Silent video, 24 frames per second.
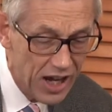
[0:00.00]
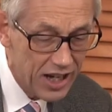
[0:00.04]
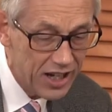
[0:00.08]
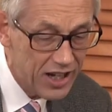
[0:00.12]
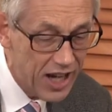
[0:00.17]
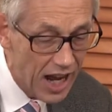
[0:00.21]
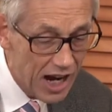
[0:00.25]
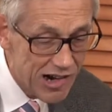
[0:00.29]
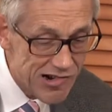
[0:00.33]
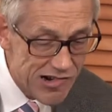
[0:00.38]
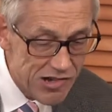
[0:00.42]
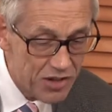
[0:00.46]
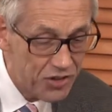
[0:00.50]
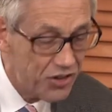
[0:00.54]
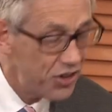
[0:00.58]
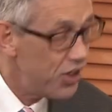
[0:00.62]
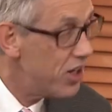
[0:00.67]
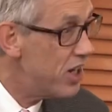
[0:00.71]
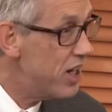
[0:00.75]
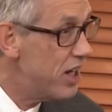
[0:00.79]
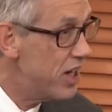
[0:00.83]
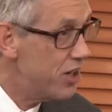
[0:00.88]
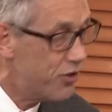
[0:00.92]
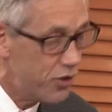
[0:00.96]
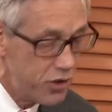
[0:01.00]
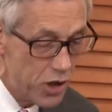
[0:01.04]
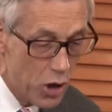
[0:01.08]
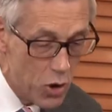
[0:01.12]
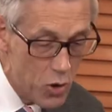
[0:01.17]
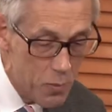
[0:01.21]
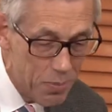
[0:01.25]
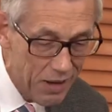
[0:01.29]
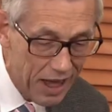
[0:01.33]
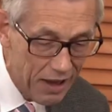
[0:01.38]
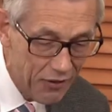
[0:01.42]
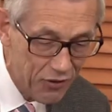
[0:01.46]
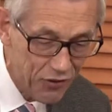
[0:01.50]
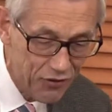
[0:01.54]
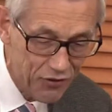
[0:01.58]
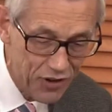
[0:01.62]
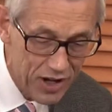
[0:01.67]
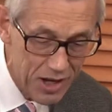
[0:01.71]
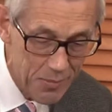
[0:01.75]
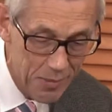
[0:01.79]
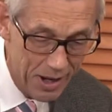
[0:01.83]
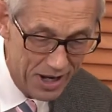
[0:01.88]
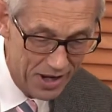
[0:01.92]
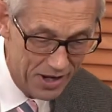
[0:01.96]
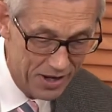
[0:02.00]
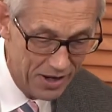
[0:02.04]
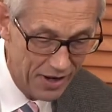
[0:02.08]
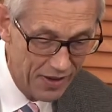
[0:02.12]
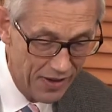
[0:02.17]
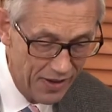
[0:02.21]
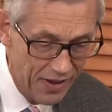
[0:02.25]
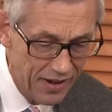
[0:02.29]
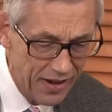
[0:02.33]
guaranteed, no blaspheming.